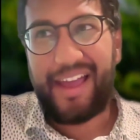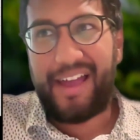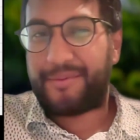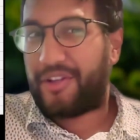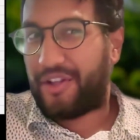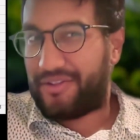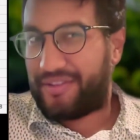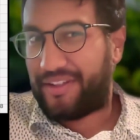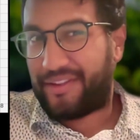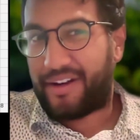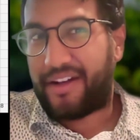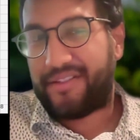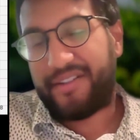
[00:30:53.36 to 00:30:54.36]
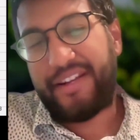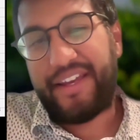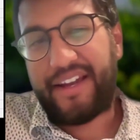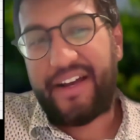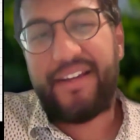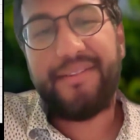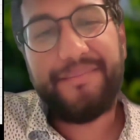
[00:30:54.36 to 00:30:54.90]
Just some closing thoughts
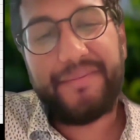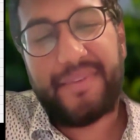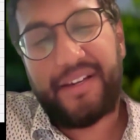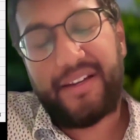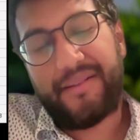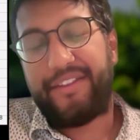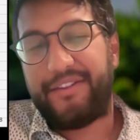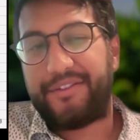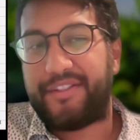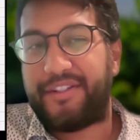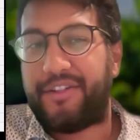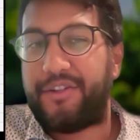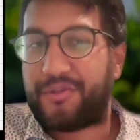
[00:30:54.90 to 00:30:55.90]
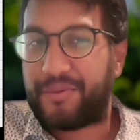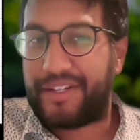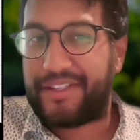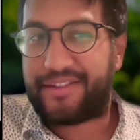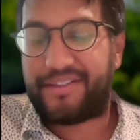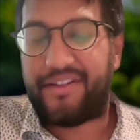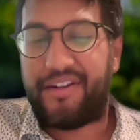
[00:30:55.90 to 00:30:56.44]
on AI. I think there's a huge
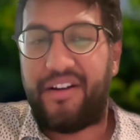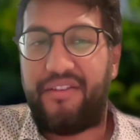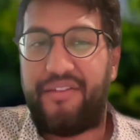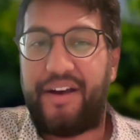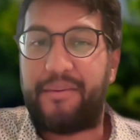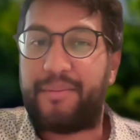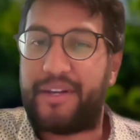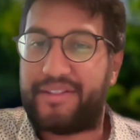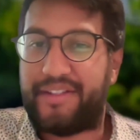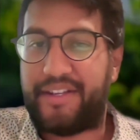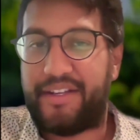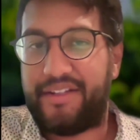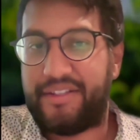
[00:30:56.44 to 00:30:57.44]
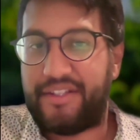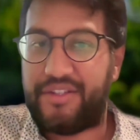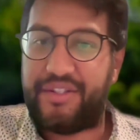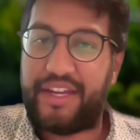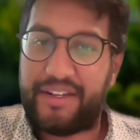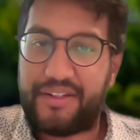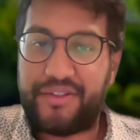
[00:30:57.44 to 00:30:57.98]
risk of
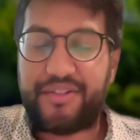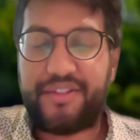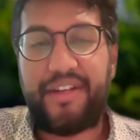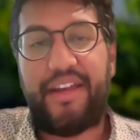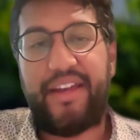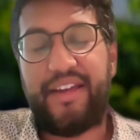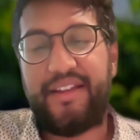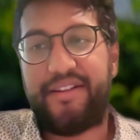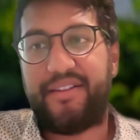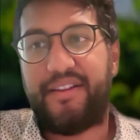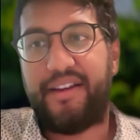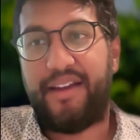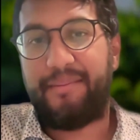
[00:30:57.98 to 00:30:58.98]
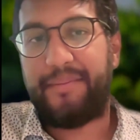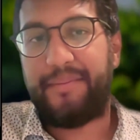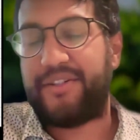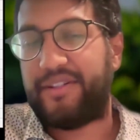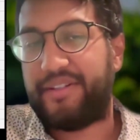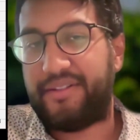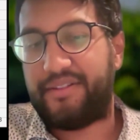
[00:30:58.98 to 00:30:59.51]
unprecedented change. And I
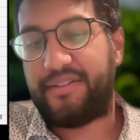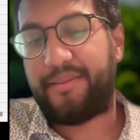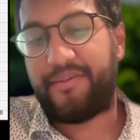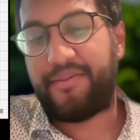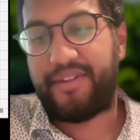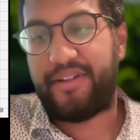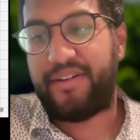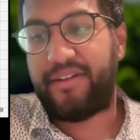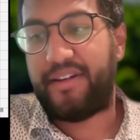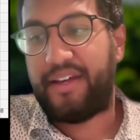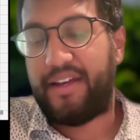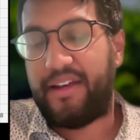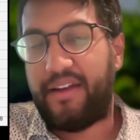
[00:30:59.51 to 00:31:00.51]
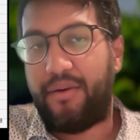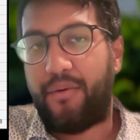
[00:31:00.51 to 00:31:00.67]
mentioned some of the